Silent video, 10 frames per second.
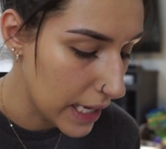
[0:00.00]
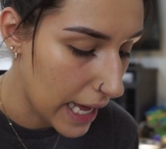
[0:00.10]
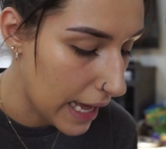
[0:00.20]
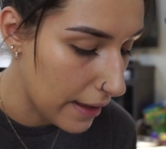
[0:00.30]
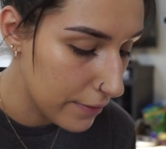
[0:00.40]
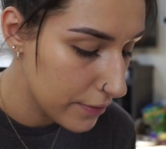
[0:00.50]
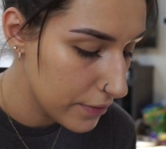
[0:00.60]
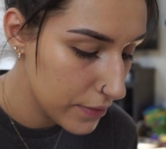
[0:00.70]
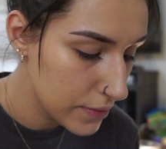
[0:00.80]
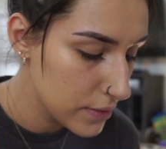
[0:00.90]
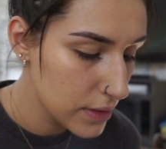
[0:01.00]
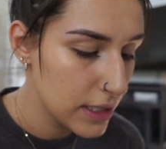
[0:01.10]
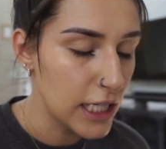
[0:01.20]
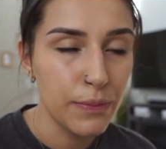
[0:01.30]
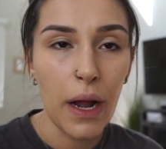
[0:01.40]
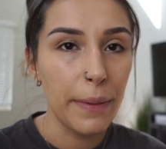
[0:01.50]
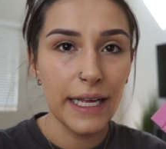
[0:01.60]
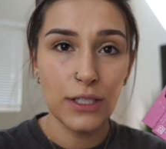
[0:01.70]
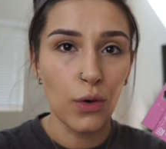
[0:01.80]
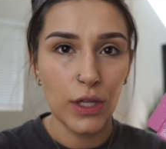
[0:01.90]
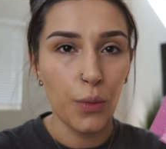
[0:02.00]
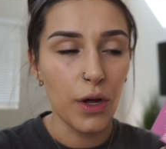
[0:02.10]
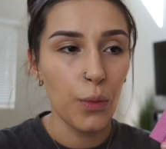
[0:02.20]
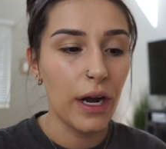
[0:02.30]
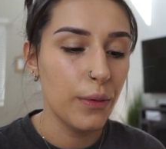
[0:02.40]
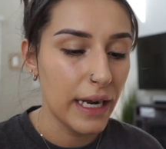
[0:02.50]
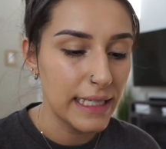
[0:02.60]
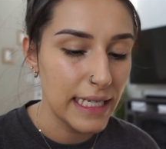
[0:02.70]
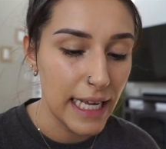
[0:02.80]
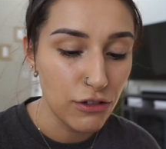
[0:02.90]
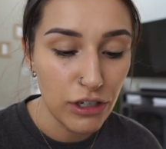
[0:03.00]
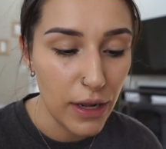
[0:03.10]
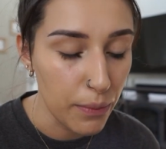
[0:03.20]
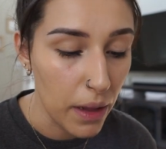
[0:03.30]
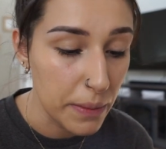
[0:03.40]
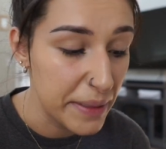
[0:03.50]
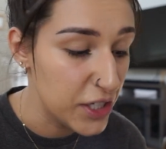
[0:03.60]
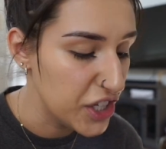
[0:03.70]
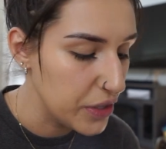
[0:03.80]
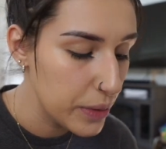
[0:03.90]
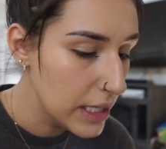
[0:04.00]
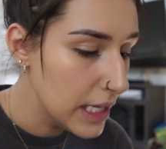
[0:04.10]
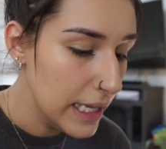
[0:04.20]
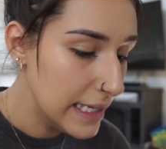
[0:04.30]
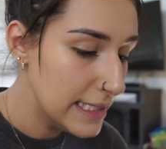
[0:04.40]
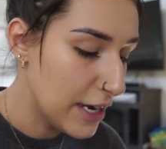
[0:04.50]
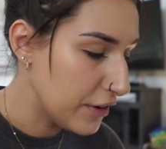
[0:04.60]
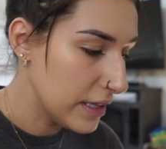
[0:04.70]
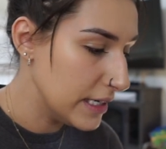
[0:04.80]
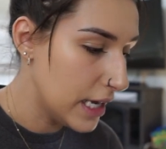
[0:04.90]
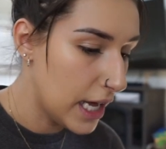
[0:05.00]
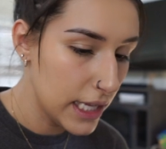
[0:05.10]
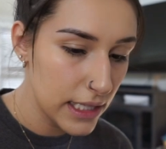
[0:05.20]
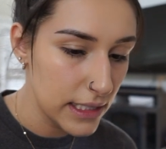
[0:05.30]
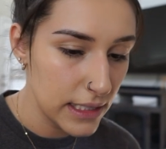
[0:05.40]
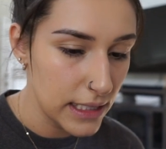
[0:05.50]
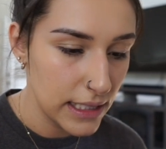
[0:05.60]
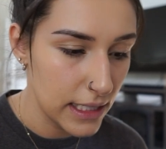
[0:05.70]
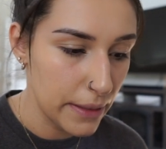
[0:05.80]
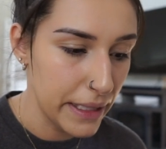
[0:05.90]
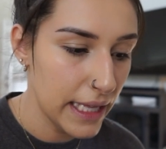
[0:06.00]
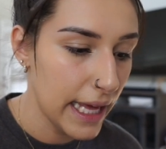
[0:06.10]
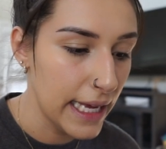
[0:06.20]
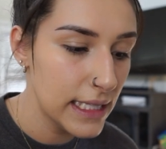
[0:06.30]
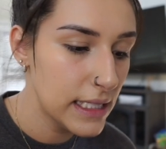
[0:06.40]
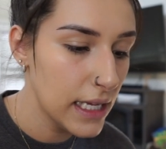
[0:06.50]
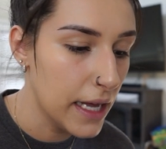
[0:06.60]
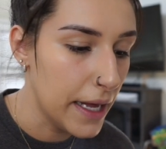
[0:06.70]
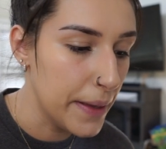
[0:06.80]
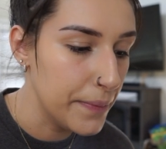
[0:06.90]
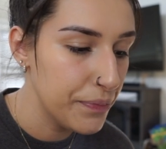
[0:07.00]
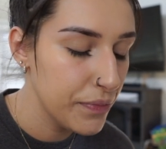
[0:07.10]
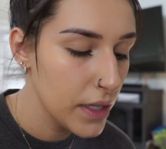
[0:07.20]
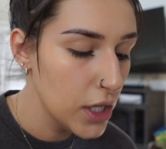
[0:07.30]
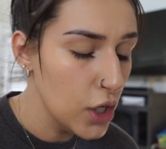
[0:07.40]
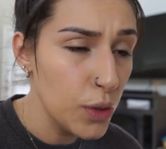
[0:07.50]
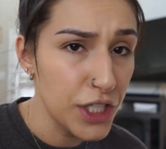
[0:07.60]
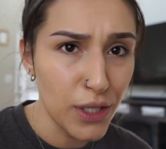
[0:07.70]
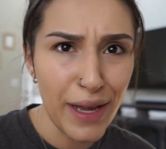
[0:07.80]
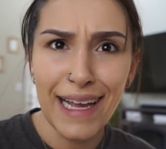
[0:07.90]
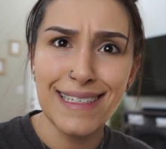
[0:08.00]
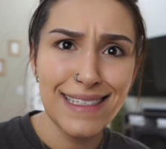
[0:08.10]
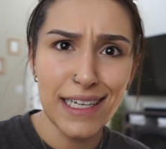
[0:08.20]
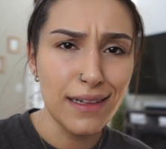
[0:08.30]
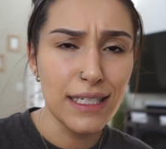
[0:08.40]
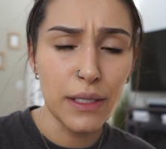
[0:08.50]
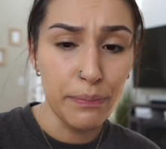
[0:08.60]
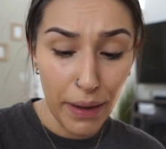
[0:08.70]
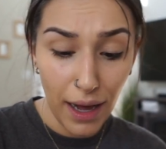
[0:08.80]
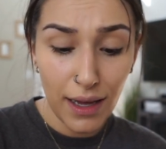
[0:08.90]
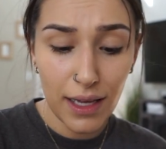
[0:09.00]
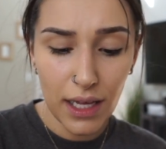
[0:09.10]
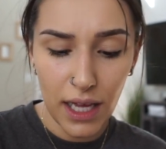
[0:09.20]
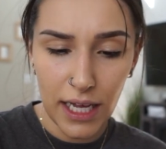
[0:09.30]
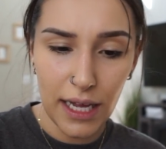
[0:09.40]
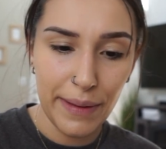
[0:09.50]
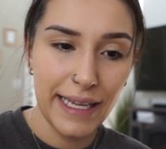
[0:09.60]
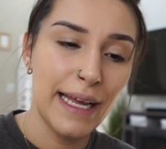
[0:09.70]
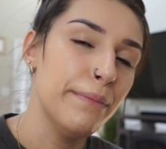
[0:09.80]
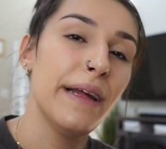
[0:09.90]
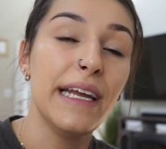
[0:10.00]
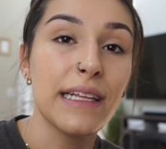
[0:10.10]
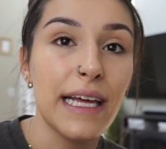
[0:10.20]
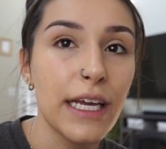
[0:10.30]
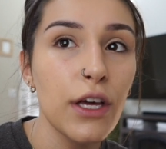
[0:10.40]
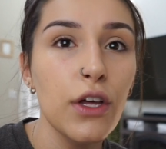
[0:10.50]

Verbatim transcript: have, this probably is only one, where when I said yesterday it would probably be 2. Definitely not gonna be the case, which is okay. Still, it's $1, and I'm paying like